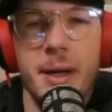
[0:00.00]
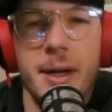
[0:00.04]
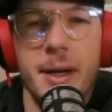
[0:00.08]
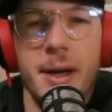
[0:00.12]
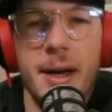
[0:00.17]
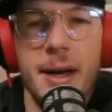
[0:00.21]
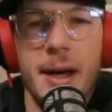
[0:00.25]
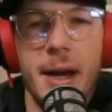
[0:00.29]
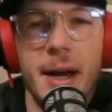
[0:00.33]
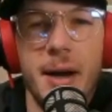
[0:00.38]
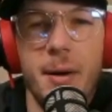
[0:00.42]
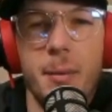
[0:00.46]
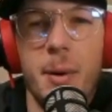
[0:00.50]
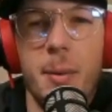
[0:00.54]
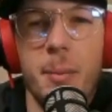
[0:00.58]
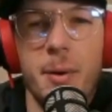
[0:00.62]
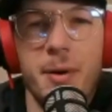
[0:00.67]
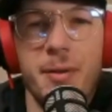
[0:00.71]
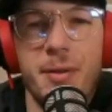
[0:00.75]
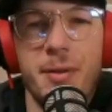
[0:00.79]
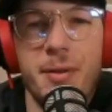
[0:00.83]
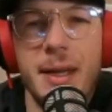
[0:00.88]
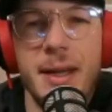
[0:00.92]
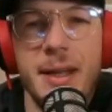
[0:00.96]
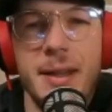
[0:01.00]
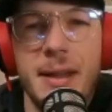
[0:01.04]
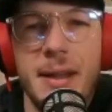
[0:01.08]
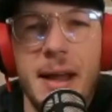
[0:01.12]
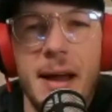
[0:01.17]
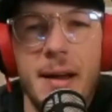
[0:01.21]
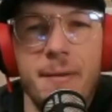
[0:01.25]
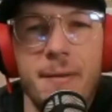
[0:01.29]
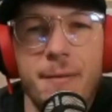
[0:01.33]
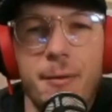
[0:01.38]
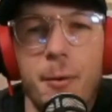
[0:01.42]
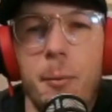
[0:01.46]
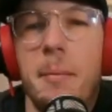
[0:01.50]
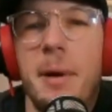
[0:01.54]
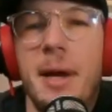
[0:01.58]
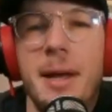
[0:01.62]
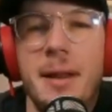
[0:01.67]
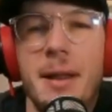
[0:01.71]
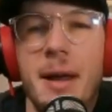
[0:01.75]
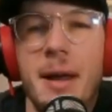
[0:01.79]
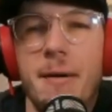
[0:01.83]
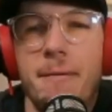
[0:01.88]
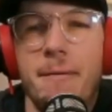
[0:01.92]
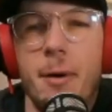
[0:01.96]
And I remember thinking that for me
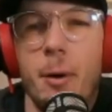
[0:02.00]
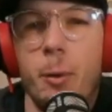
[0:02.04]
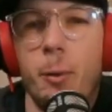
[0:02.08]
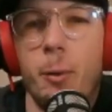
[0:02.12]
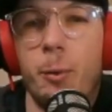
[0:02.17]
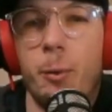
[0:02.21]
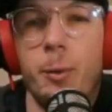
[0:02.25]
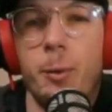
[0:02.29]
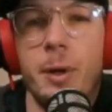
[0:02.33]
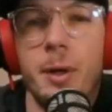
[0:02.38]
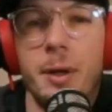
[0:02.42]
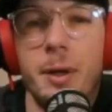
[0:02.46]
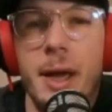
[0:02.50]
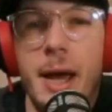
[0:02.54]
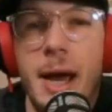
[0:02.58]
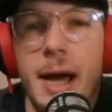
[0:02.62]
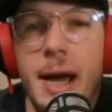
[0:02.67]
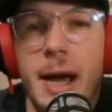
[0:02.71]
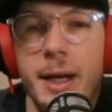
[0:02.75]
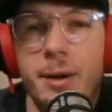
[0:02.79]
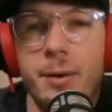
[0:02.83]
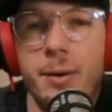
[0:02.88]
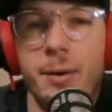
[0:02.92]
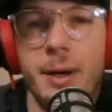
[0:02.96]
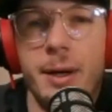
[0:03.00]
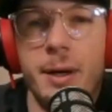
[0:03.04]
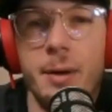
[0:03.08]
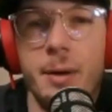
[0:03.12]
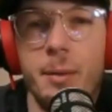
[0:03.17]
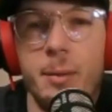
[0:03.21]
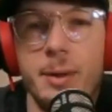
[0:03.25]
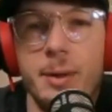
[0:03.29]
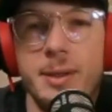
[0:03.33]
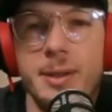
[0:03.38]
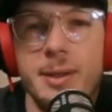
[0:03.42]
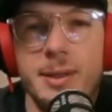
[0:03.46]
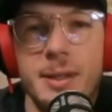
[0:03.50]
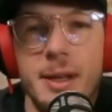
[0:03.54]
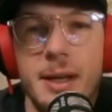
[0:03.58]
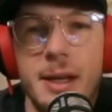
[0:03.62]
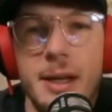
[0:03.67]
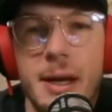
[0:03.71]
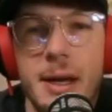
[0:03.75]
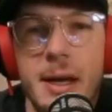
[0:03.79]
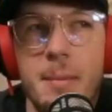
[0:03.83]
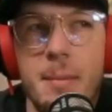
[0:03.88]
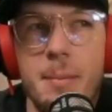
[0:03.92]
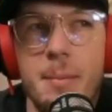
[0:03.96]
that felt really accurate, was that
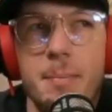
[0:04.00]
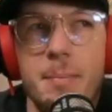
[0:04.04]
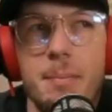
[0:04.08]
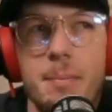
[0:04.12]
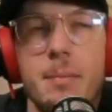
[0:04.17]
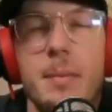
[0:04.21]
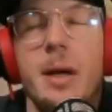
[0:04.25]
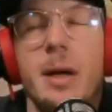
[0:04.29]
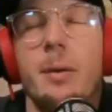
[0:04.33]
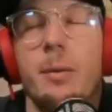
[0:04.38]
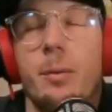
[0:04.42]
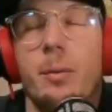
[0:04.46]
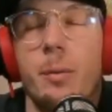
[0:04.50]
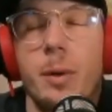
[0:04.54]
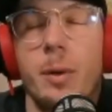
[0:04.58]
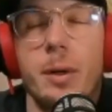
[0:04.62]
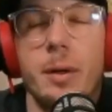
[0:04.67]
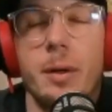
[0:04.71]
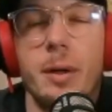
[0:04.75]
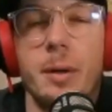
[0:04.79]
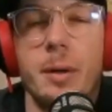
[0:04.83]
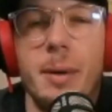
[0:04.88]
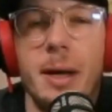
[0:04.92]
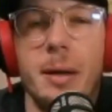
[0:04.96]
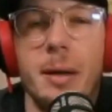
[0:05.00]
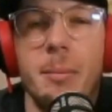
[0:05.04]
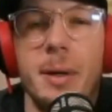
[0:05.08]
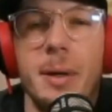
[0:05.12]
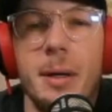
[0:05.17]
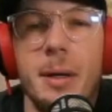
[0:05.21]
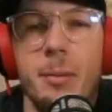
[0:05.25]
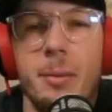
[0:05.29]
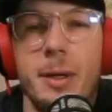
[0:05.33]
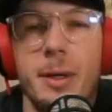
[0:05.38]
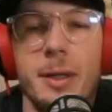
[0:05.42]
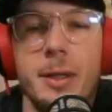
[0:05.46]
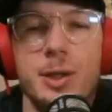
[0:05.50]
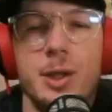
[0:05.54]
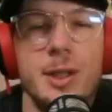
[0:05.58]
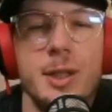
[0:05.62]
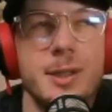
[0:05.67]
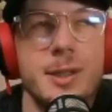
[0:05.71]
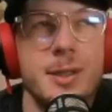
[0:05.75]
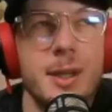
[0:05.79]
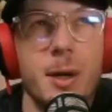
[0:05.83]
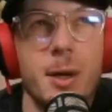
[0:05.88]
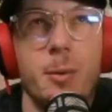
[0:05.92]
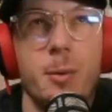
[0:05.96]
it really made me
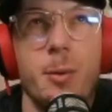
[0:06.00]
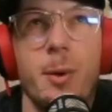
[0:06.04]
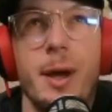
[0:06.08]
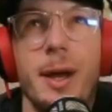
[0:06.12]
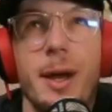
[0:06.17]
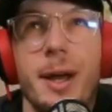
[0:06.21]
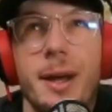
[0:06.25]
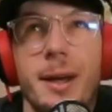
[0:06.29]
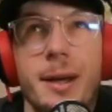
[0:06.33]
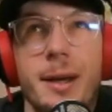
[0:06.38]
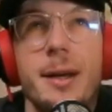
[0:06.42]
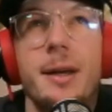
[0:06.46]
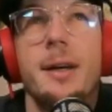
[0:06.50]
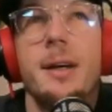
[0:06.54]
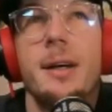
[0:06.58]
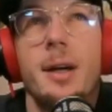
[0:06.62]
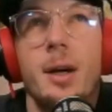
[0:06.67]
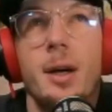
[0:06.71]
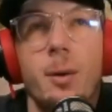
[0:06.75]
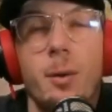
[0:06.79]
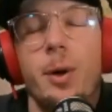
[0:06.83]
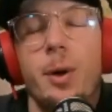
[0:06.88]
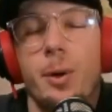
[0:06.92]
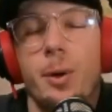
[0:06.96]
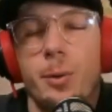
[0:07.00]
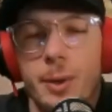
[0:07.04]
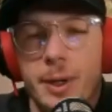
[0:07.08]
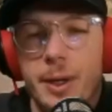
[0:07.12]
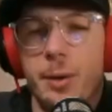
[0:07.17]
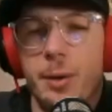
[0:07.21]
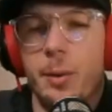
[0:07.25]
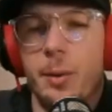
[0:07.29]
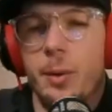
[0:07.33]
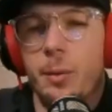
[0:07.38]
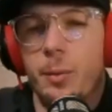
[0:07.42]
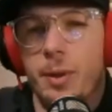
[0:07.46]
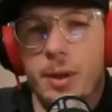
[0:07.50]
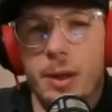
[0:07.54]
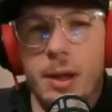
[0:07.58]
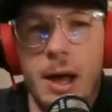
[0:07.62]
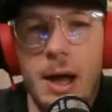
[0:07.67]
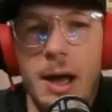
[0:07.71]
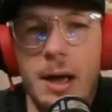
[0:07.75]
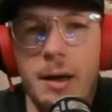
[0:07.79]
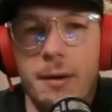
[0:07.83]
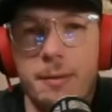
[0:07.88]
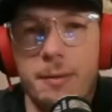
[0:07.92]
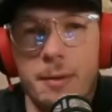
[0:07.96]
readjust, like, wait, what are we doing with
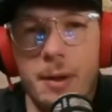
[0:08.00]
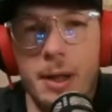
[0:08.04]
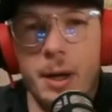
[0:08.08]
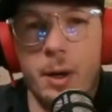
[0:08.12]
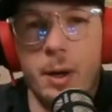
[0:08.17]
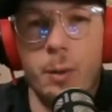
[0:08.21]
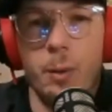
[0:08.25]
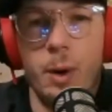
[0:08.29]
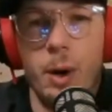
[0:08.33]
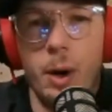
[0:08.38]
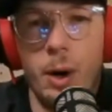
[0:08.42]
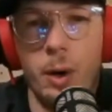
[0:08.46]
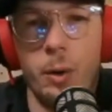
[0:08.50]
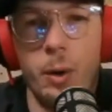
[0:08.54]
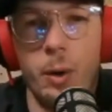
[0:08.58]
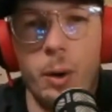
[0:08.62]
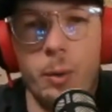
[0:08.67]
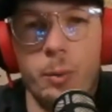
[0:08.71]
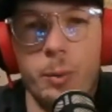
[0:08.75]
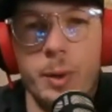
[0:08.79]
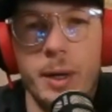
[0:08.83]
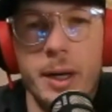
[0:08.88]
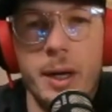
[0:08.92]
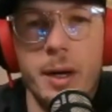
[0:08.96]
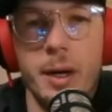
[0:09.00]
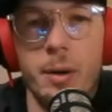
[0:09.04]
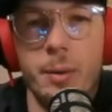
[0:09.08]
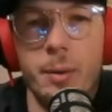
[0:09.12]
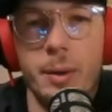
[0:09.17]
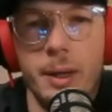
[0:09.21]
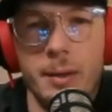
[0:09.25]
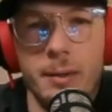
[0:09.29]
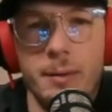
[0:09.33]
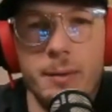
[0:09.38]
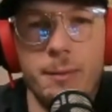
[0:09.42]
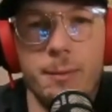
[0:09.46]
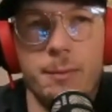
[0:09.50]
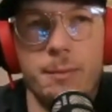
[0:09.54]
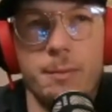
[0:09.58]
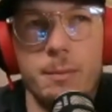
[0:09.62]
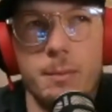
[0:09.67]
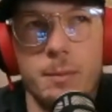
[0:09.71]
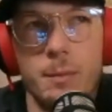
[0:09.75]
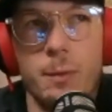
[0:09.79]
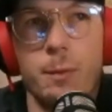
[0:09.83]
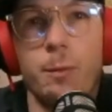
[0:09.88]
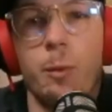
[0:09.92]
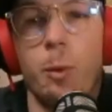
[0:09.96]
life? Like, are we going
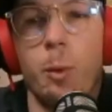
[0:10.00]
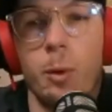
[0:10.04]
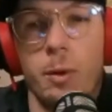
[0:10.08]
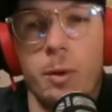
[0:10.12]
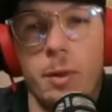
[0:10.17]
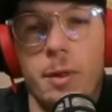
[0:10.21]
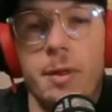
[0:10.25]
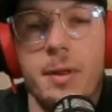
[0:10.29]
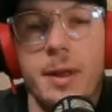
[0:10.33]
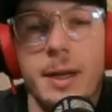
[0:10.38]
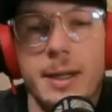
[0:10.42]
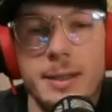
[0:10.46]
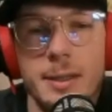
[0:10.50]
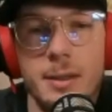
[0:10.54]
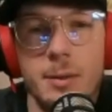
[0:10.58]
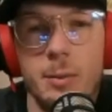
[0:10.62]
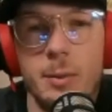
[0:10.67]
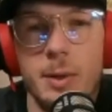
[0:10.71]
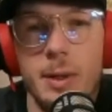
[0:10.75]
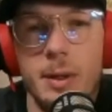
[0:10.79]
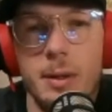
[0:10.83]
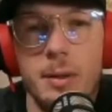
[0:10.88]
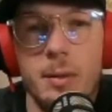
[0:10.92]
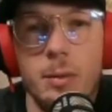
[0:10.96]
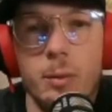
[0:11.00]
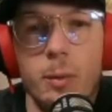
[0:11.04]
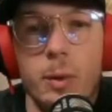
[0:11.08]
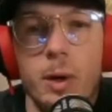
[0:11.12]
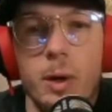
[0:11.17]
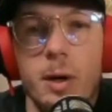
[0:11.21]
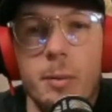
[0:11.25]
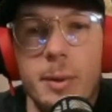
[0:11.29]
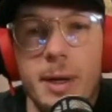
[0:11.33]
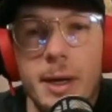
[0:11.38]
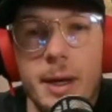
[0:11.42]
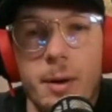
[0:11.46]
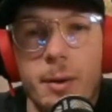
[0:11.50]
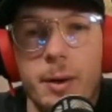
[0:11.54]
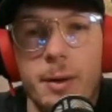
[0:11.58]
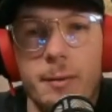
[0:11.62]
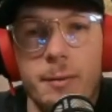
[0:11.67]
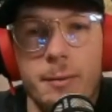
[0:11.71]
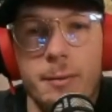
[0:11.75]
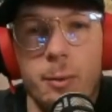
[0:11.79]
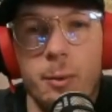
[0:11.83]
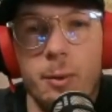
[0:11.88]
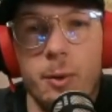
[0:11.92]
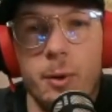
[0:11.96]
for the things that we want to be going
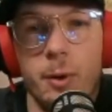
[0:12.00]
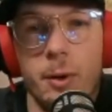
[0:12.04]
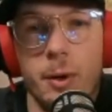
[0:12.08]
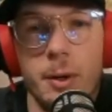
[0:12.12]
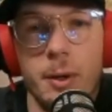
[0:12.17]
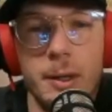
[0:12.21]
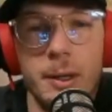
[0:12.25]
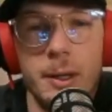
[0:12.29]
for?